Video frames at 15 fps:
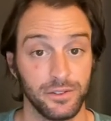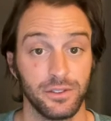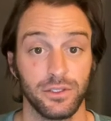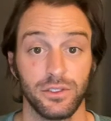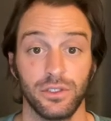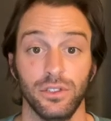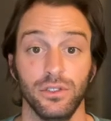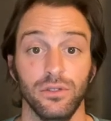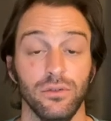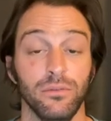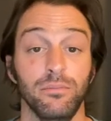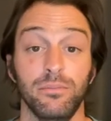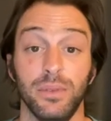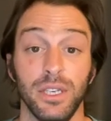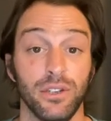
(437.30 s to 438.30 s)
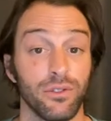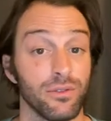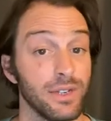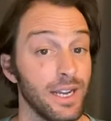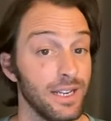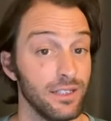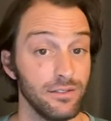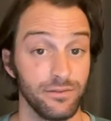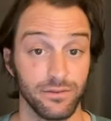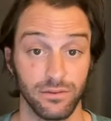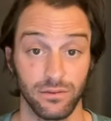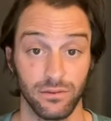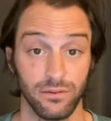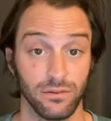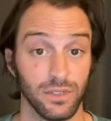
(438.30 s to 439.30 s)
to be creative
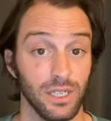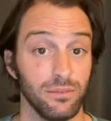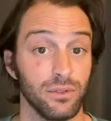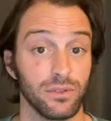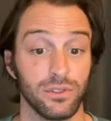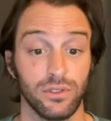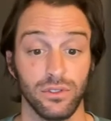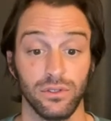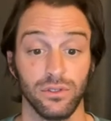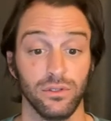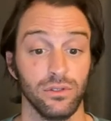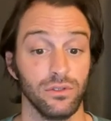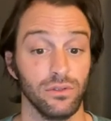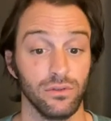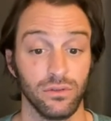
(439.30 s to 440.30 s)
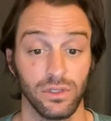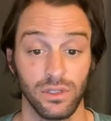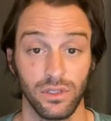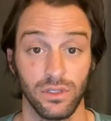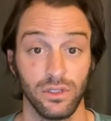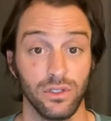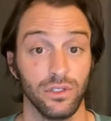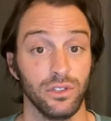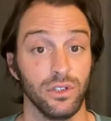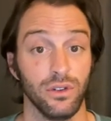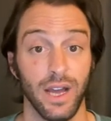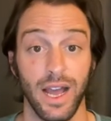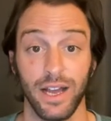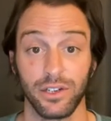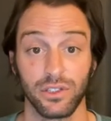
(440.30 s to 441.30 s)
we're able to you know
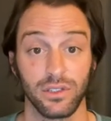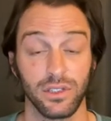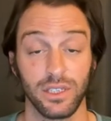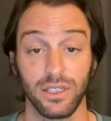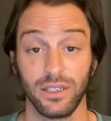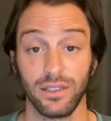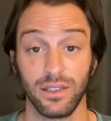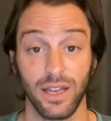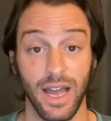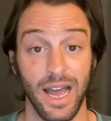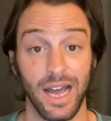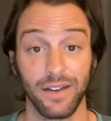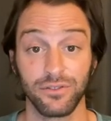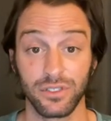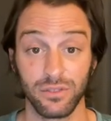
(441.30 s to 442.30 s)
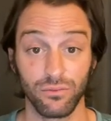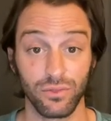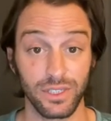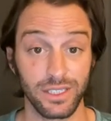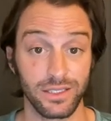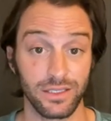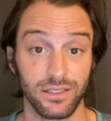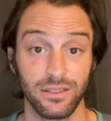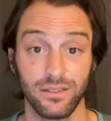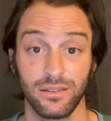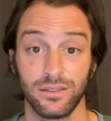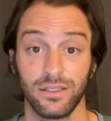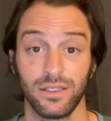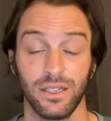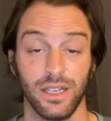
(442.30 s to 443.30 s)
actually have some reason
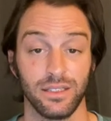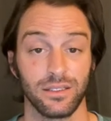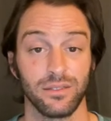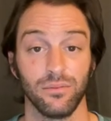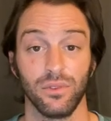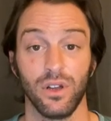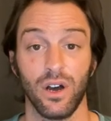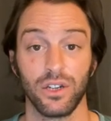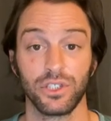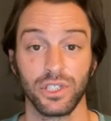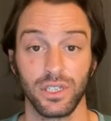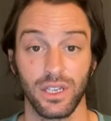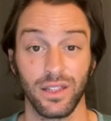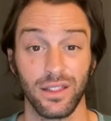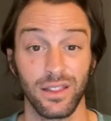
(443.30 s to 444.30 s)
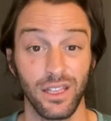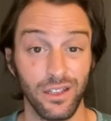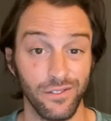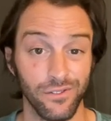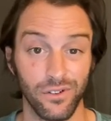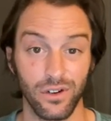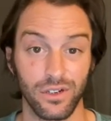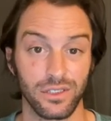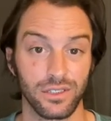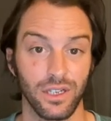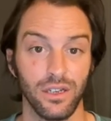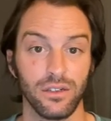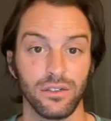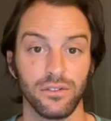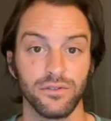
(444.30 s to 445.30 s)
and some logic and think for
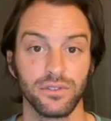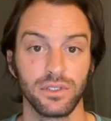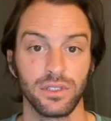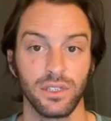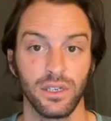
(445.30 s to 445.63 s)
ourselves